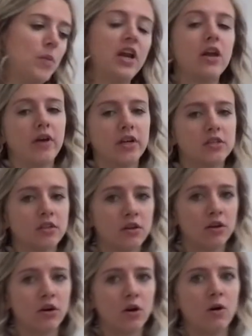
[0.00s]
Anyway, so
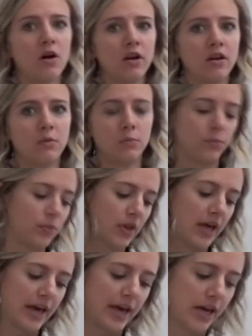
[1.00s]
you'll go on and
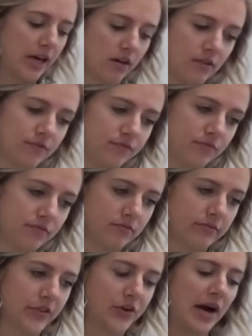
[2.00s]
play
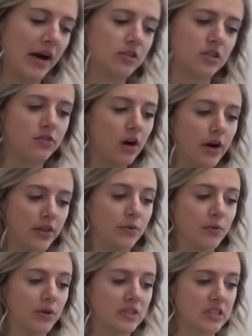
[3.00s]
throughout, just following
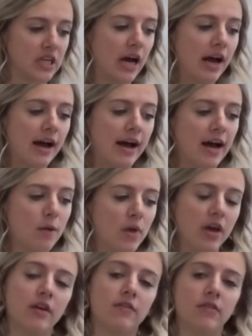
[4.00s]
the rules.
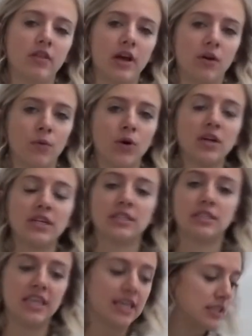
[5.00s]
If they roll a
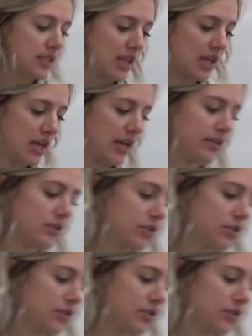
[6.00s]
6, they need